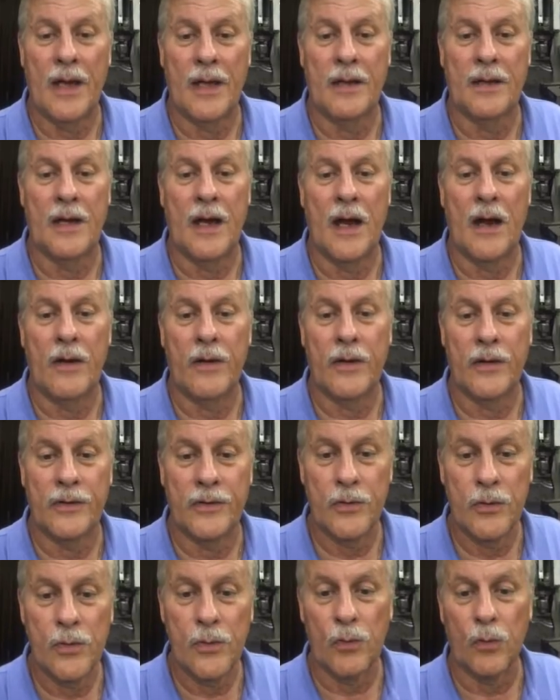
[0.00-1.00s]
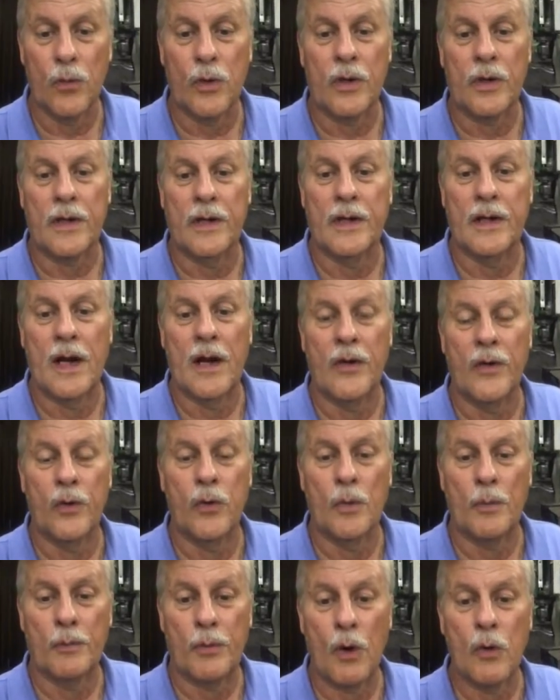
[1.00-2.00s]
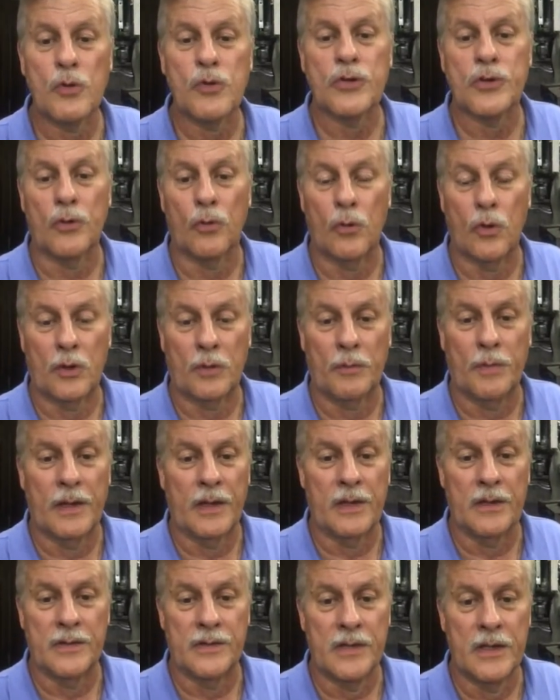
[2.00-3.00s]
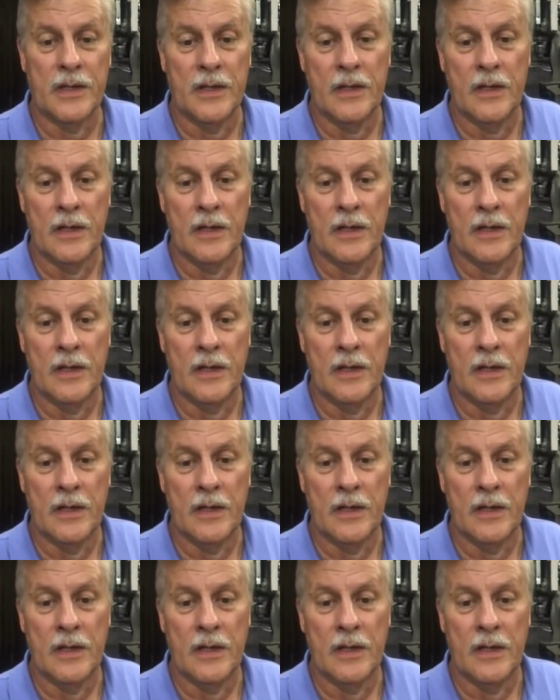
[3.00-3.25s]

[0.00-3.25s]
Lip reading: in how you do the work and how you approach the work, because